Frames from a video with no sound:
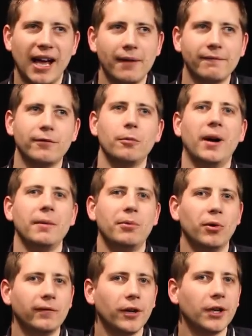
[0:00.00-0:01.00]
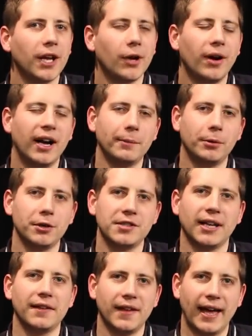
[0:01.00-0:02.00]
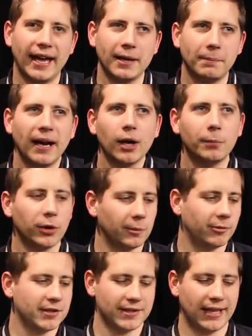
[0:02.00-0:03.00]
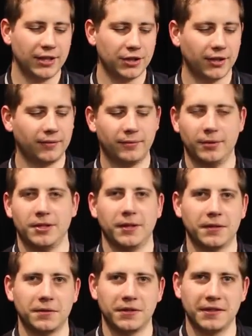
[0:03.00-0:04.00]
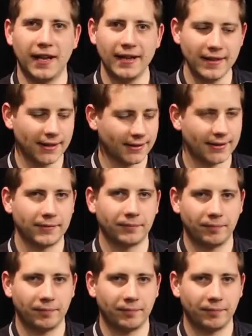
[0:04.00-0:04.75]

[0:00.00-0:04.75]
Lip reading: and for my portfolio I put together a PowerPoint presentation, which looks just like this.